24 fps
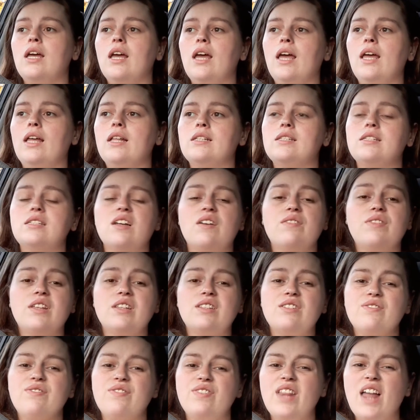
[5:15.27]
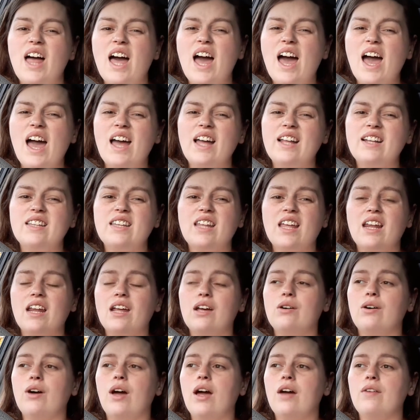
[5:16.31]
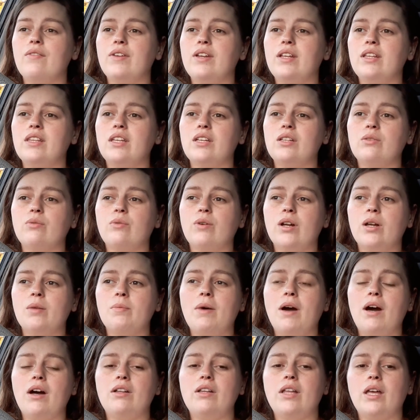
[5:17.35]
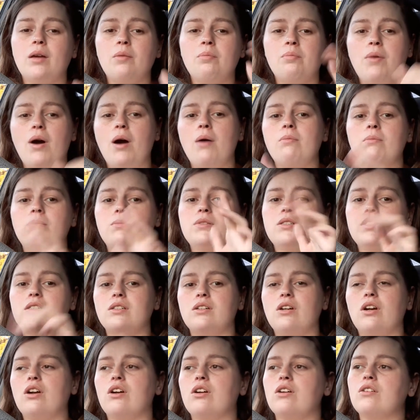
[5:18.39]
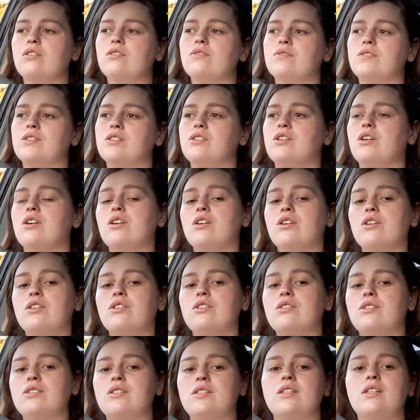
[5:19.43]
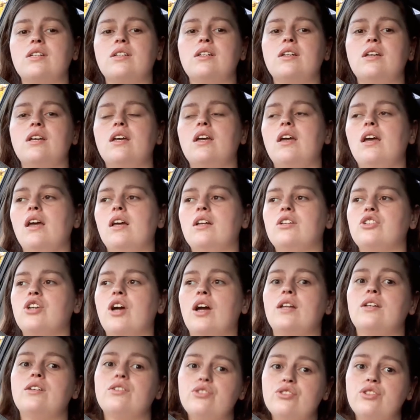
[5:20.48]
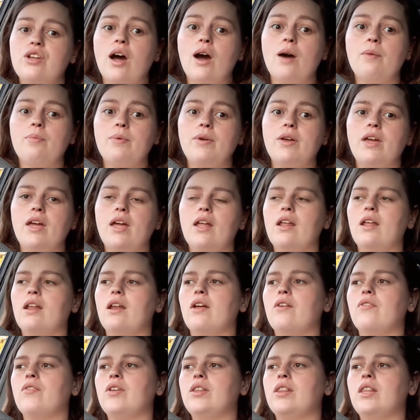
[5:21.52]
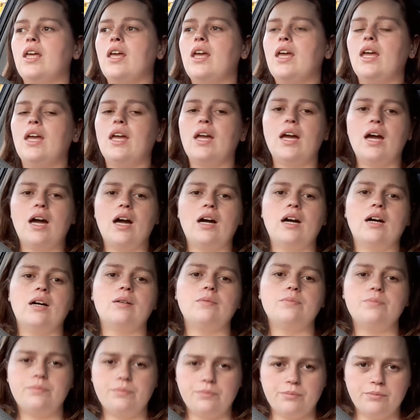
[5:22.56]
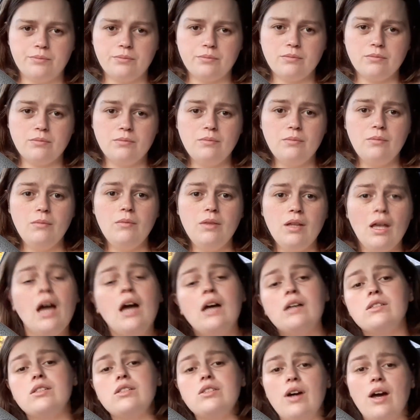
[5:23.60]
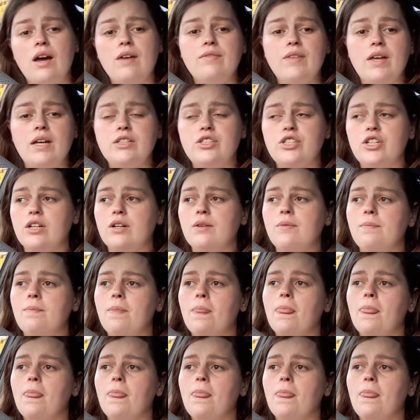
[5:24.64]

and stuff that's flat, that I don't have anything to worry about, like bumps and curves and turns and trying to stop it and everything, I'll still have that chair.